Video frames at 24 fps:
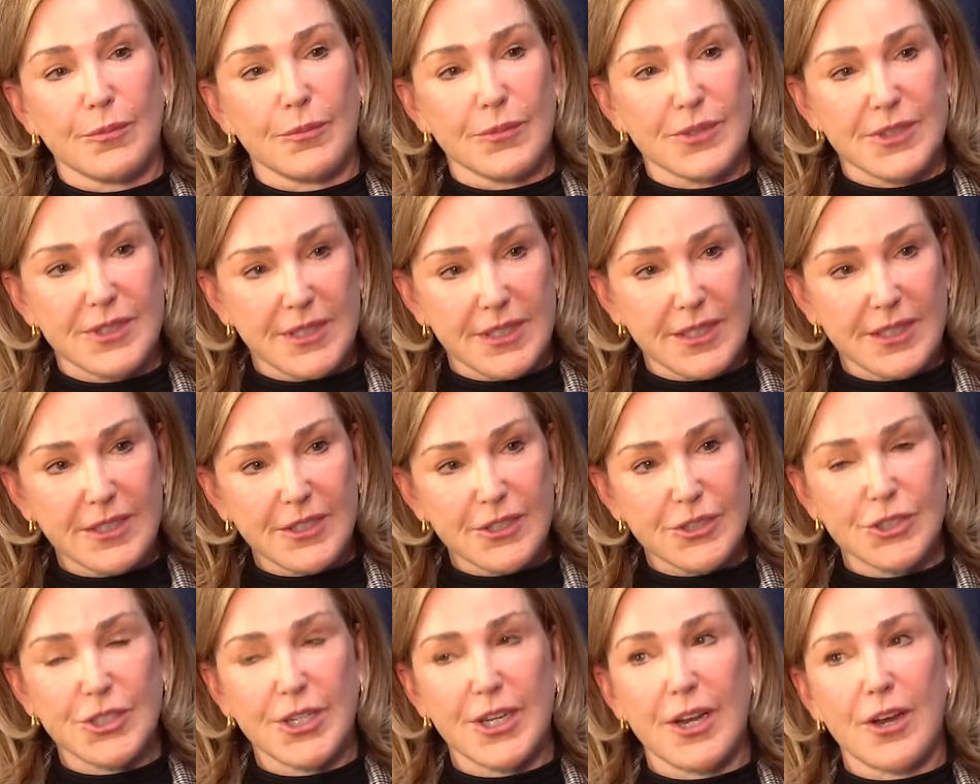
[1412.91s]
sit in
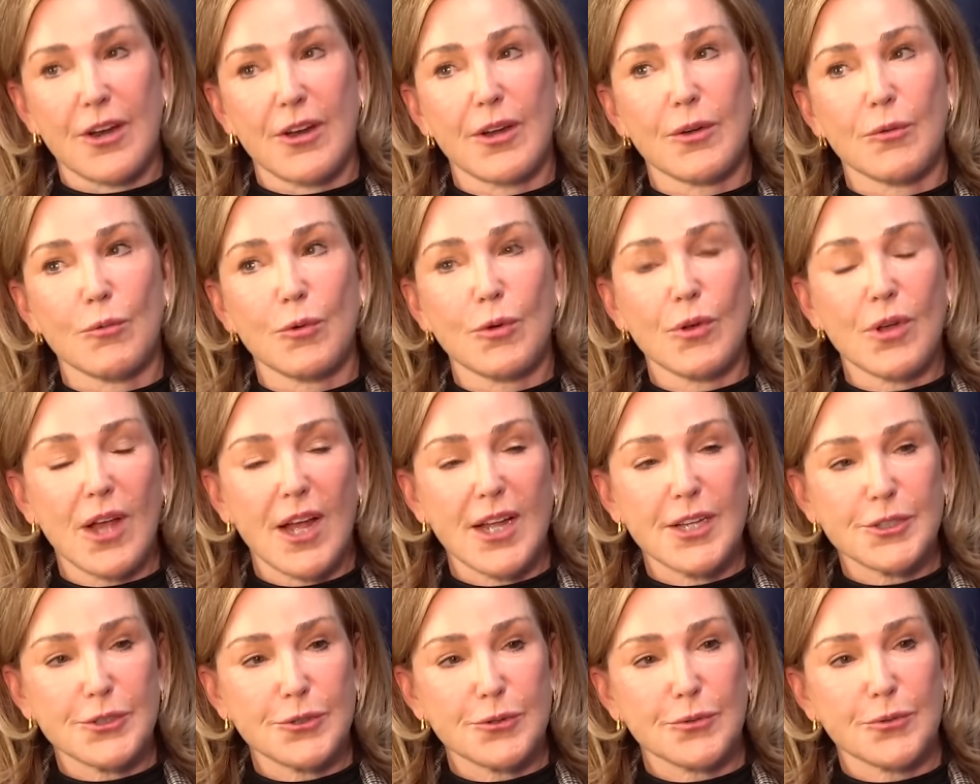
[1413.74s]
the chair and we'll
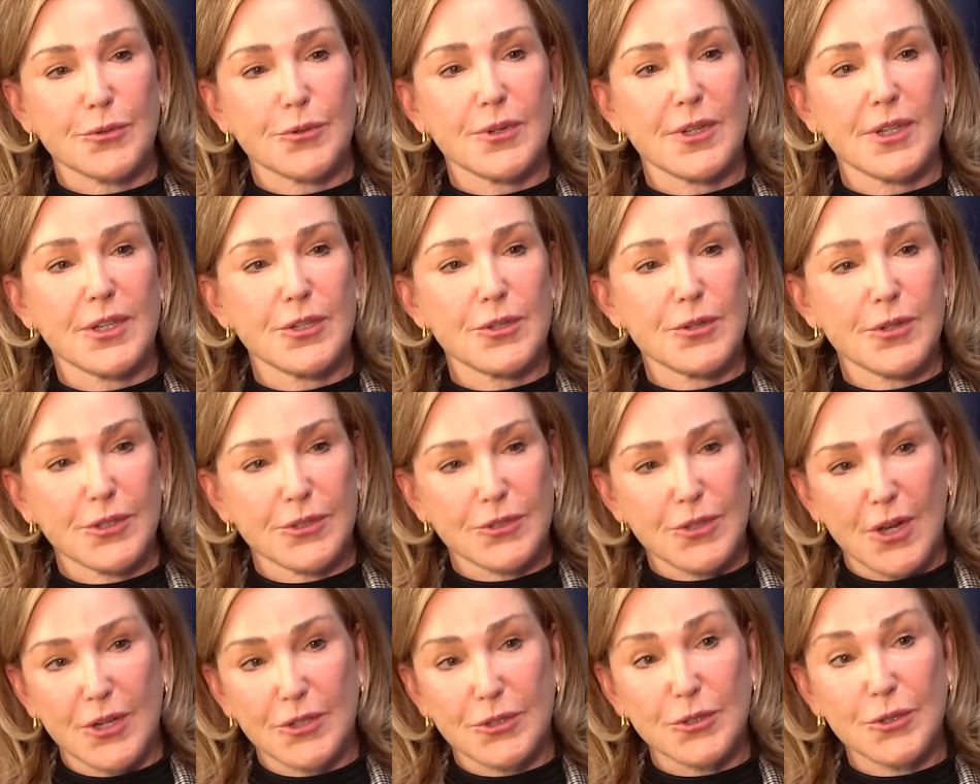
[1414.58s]
guide you through it and you can
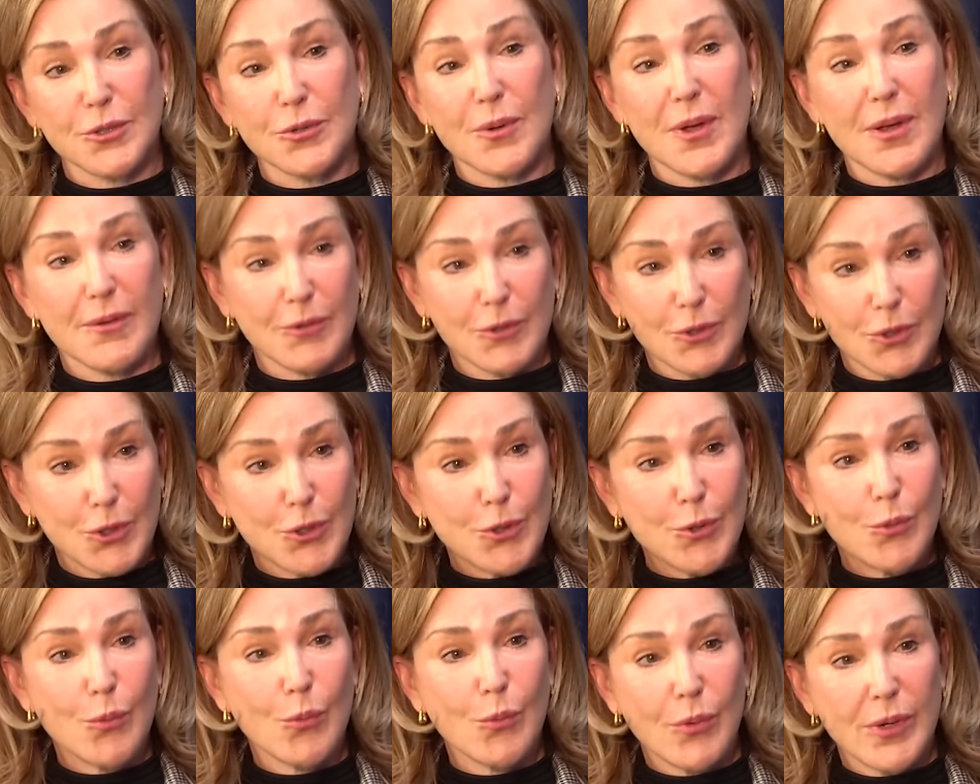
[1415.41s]
talk to whoever
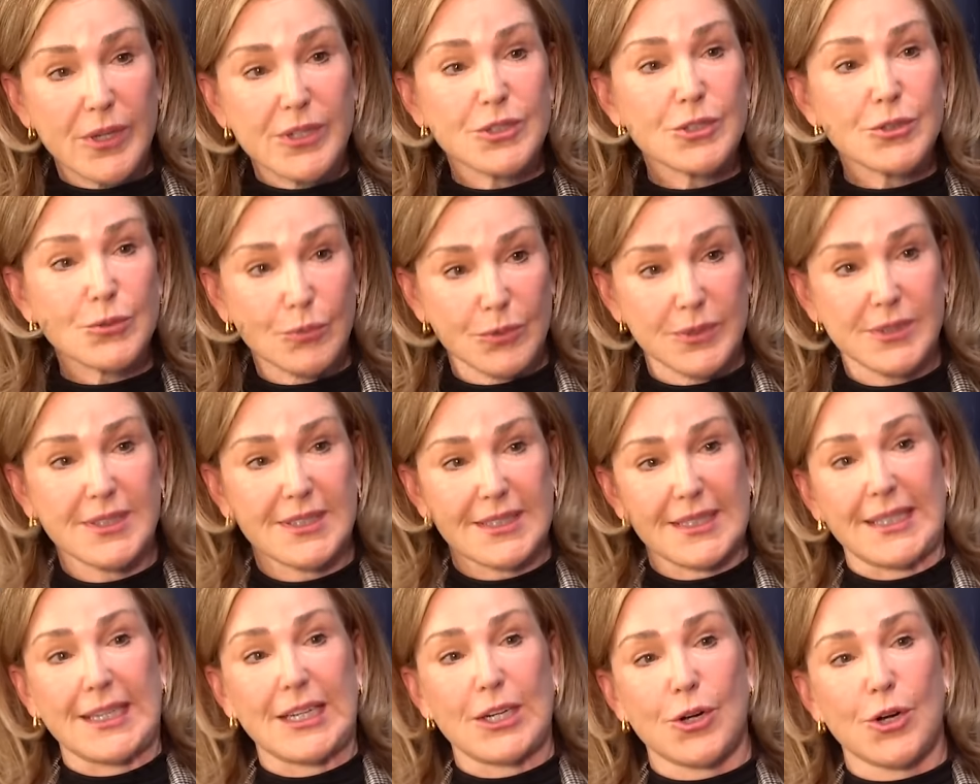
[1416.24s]
you wish was
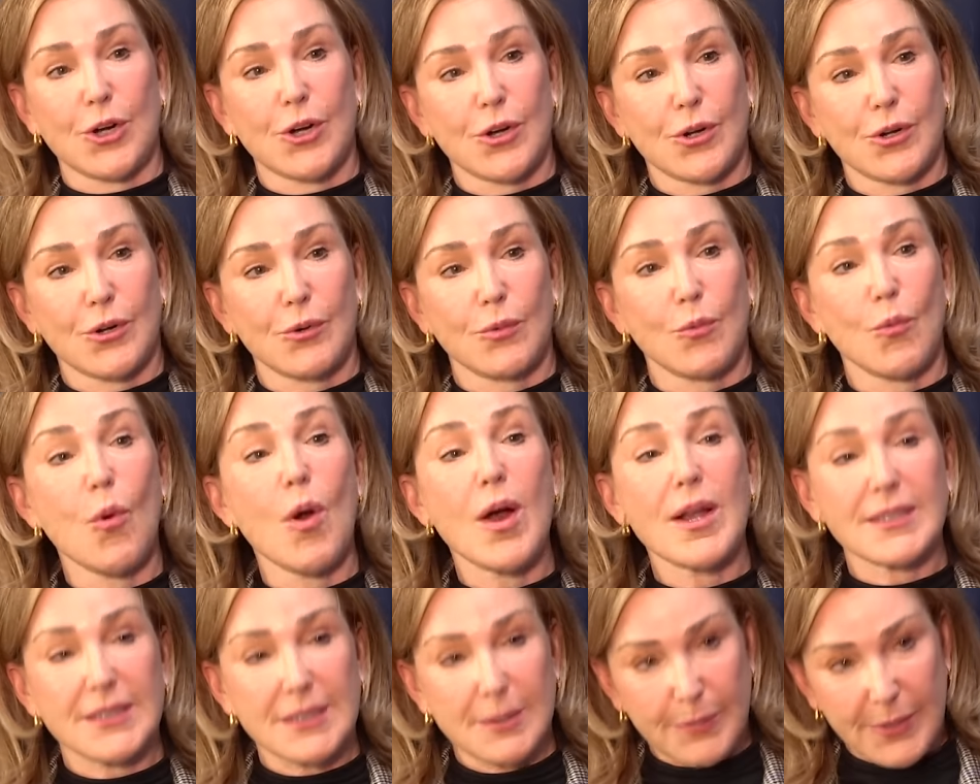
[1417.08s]
here or
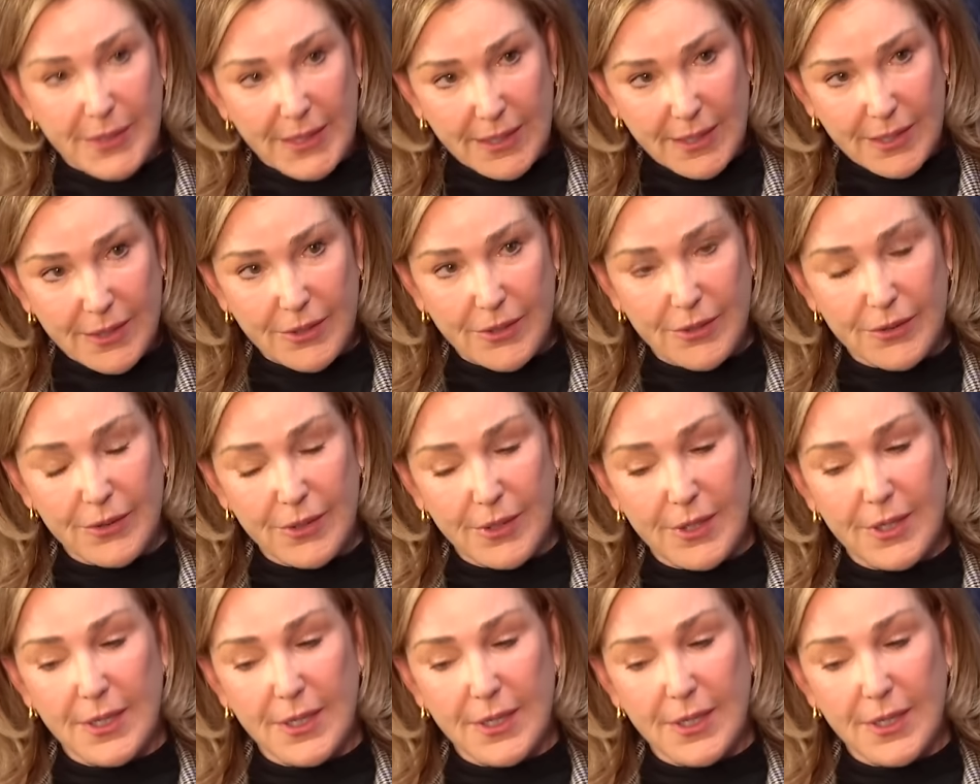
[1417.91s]
want to be here.